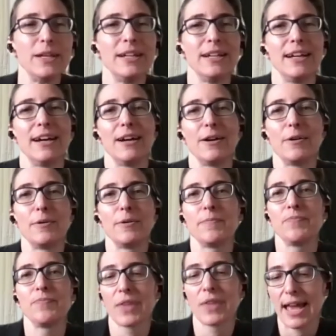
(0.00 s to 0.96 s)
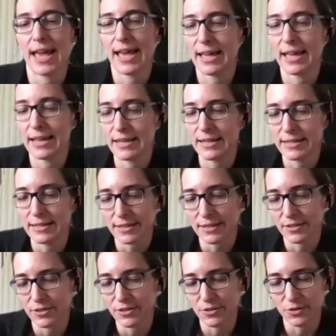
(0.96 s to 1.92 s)
Um, and
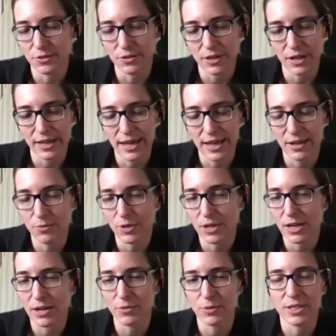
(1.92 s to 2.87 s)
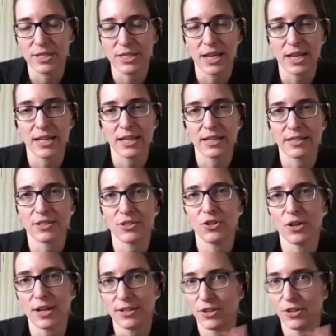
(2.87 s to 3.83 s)
again, what I would say, it,
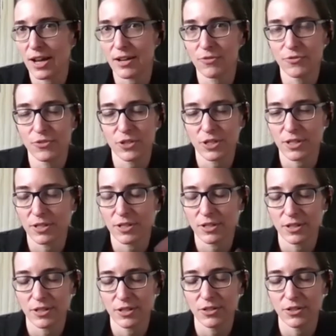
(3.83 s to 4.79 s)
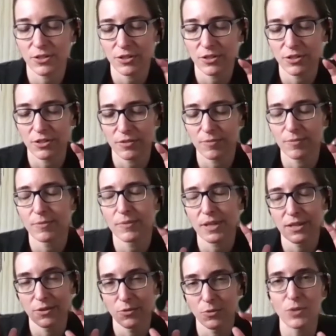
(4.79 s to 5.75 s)
you you have to.
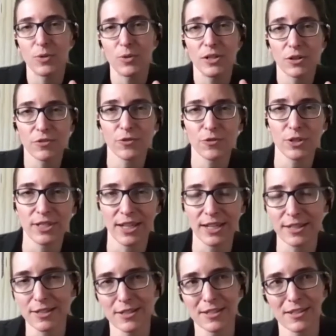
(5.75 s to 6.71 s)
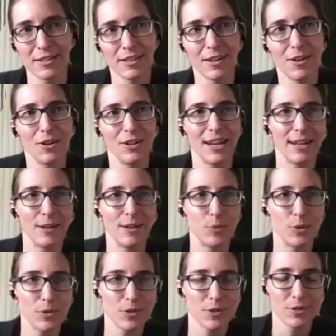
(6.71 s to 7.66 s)
When we look for ticks on
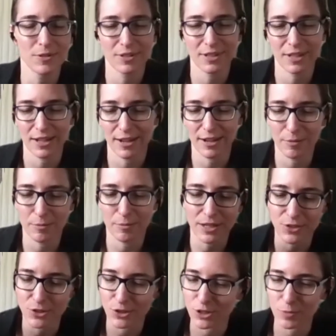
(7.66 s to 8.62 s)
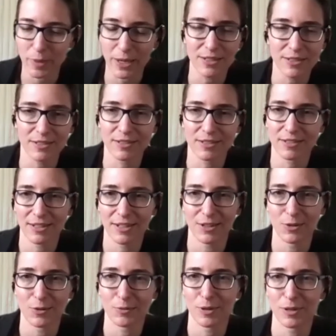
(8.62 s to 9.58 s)
animals, um, I just spent you
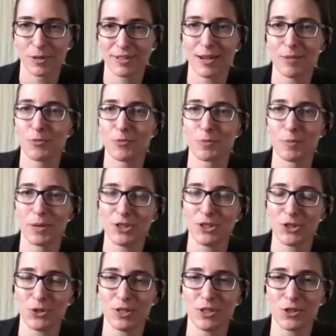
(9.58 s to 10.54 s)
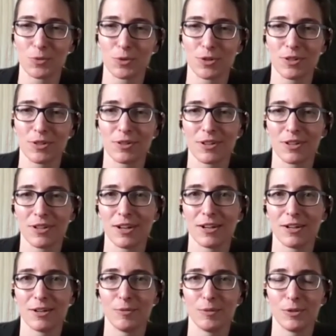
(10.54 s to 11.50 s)
know time with my students. We're
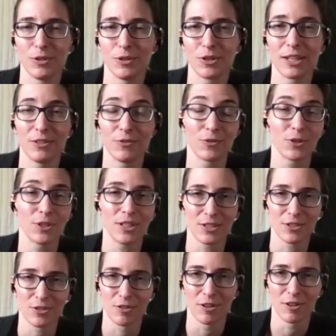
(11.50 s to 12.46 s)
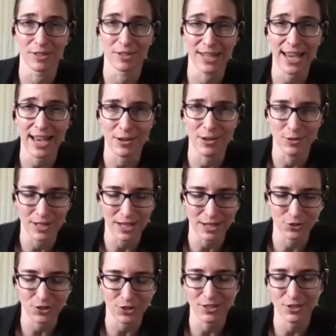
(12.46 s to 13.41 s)
uh, looking for ticks on on cattle
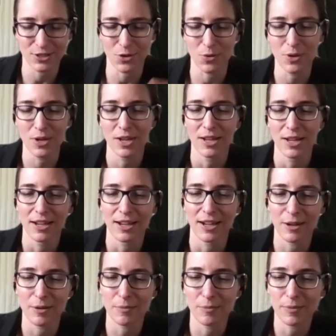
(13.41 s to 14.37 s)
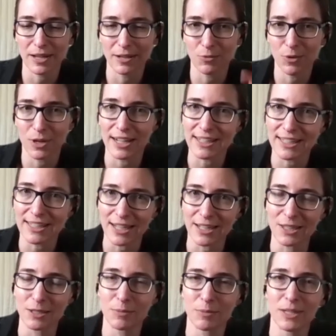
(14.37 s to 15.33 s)
actually. So, mm-hmm. um, and what I tell
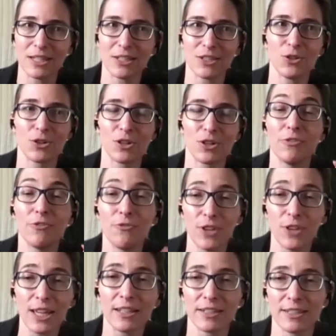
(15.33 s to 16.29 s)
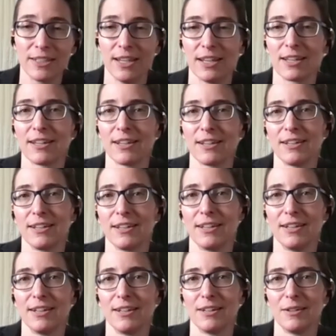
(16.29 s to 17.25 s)
them is, you're going to feel a tick
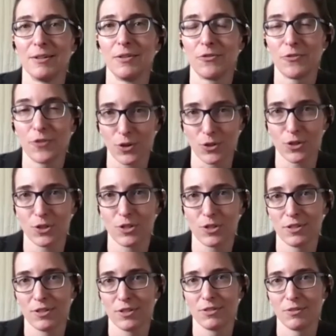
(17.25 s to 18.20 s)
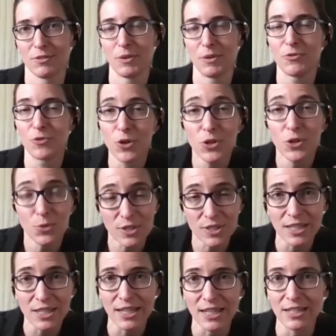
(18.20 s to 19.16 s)
first before you
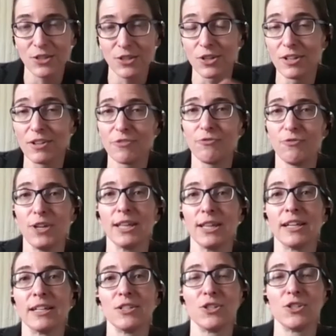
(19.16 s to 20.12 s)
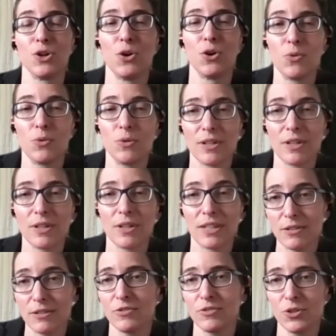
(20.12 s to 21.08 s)
see it, you're going to feel it. So
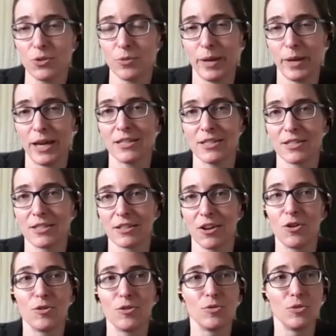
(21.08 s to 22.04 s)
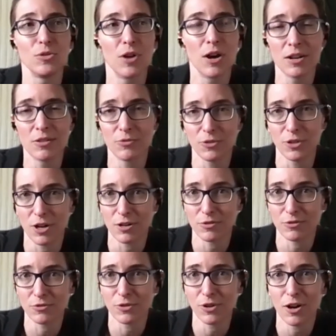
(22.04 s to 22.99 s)
give your pets a lot of
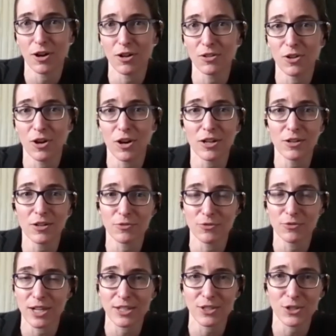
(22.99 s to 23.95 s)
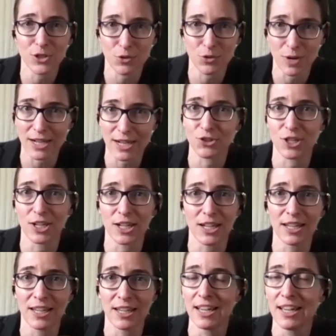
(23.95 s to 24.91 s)
love, a lot of nice
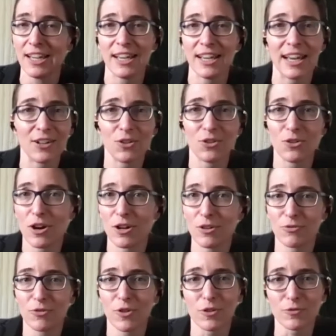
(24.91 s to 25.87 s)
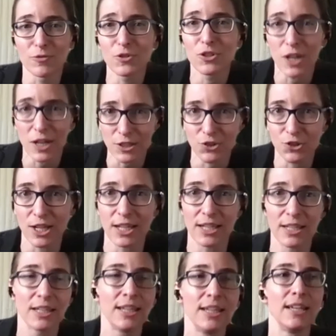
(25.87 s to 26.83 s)
scratching, and a lot of, of
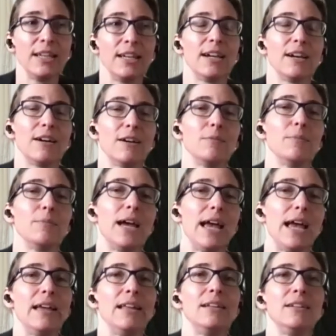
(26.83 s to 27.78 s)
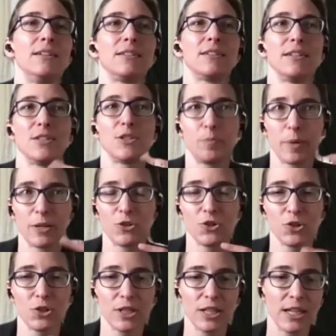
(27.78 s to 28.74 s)
touching, um, and
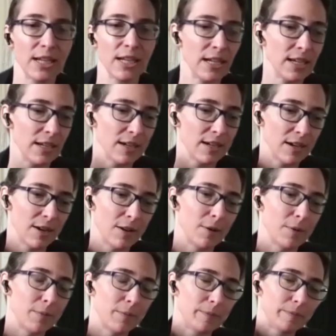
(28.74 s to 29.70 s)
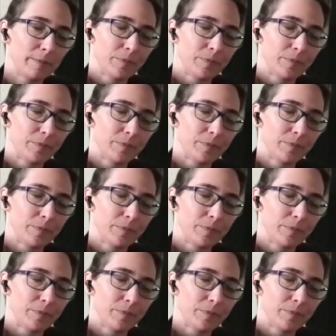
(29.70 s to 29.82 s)
especially um,